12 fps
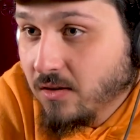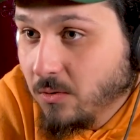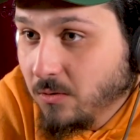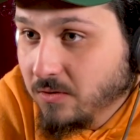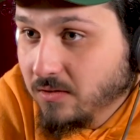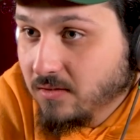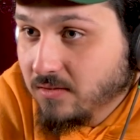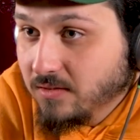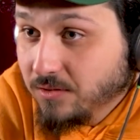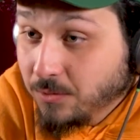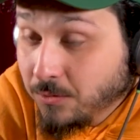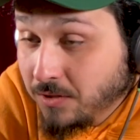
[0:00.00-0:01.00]

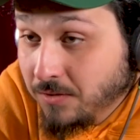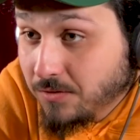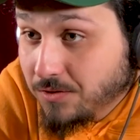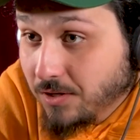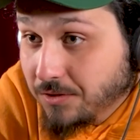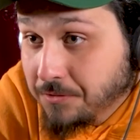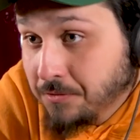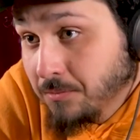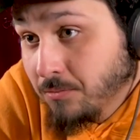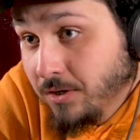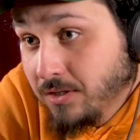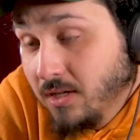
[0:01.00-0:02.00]
old infrastructure, so
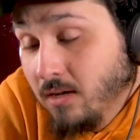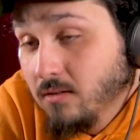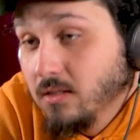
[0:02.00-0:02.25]
it breaks down a